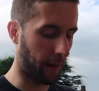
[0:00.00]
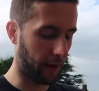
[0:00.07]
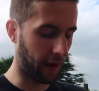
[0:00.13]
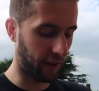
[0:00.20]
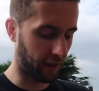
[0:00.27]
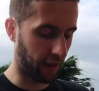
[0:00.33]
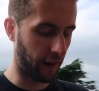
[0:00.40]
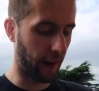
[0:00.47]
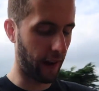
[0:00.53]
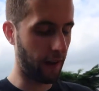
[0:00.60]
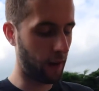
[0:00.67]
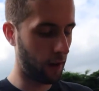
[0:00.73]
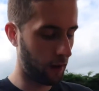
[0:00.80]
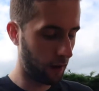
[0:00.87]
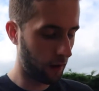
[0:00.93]
about yesterday.
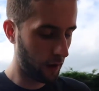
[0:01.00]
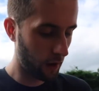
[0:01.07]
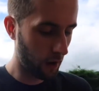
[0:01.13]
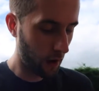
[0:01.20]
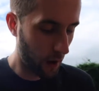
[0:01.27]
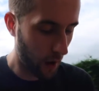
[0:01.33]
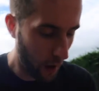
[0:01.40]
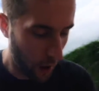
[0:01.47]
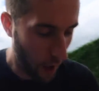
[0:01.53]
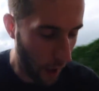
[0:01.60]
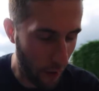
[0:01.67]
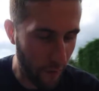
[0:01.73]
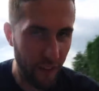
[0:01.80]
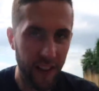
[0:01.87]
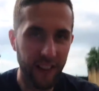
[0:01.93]

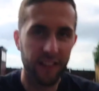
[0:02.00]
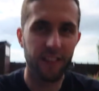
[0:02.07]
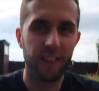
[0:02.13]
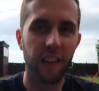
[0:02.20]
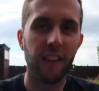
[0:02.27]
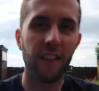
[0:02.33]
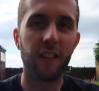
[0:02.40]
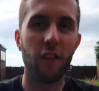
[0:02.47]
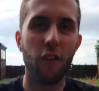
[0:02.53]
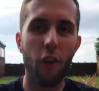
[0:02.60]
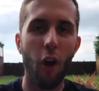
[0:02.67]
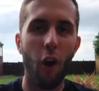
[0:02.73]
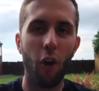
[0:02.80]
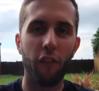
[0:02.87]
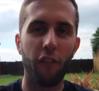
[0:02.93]
This is
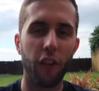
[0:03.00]
not,